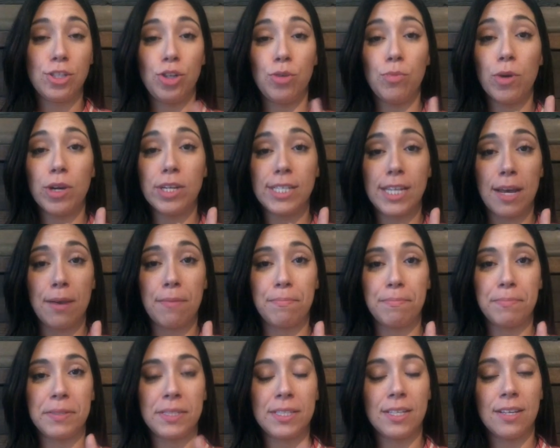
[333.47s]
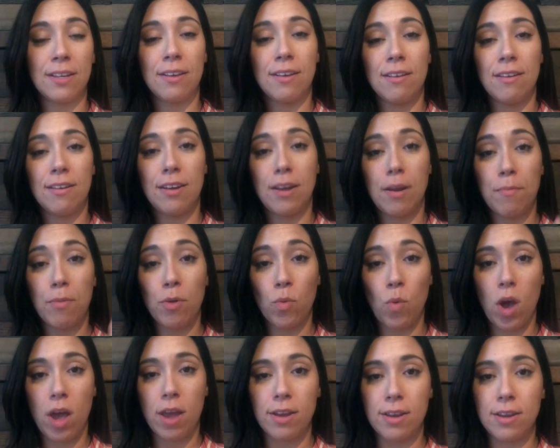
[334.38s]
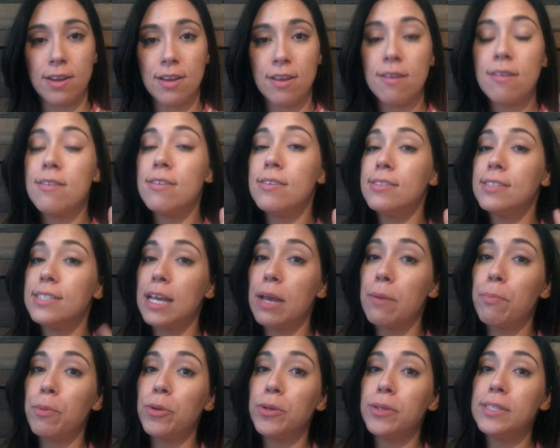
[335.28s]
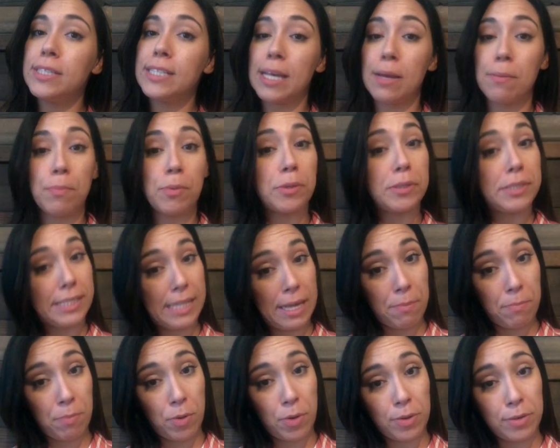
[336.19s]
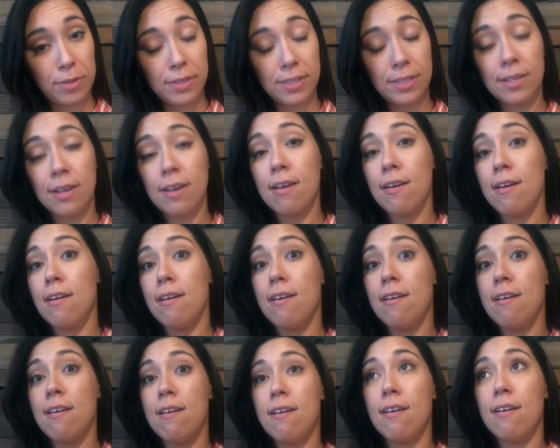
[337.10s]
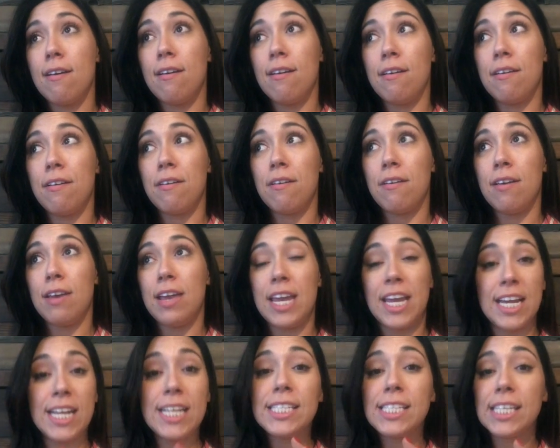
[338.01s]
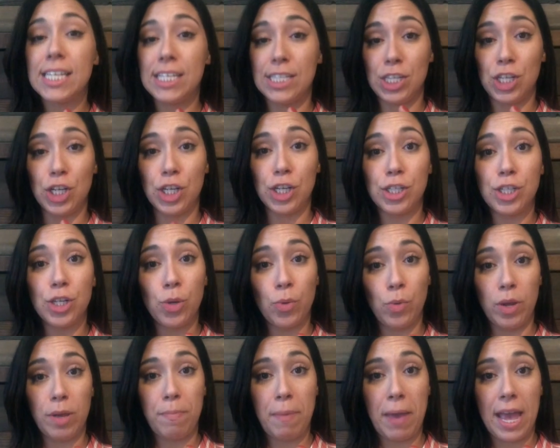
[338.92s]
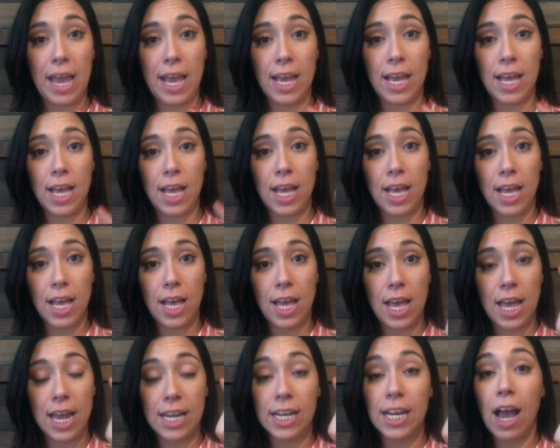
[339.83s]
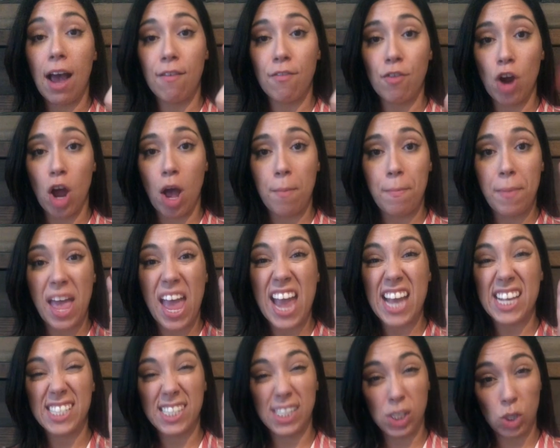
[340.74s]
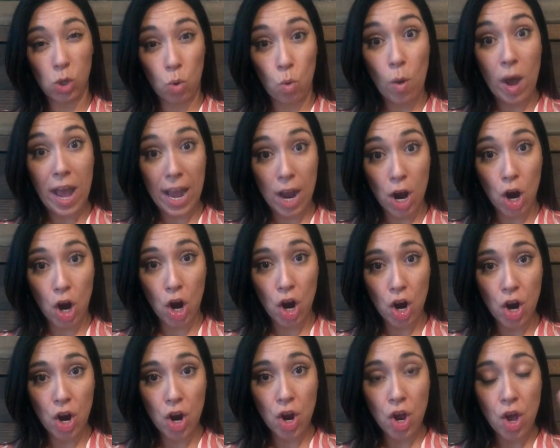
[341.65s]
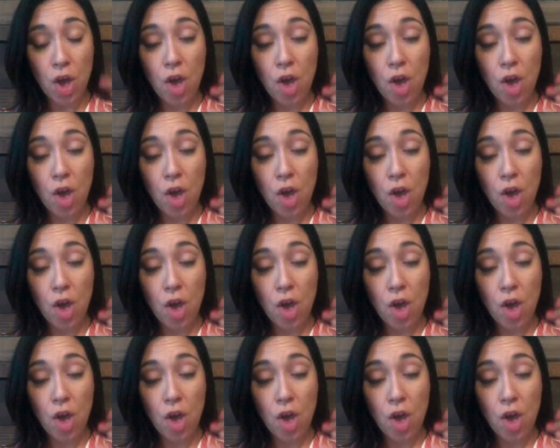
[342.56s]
two more tips. Number one, samples, samples, samples. It is easier to repaint and cover up a square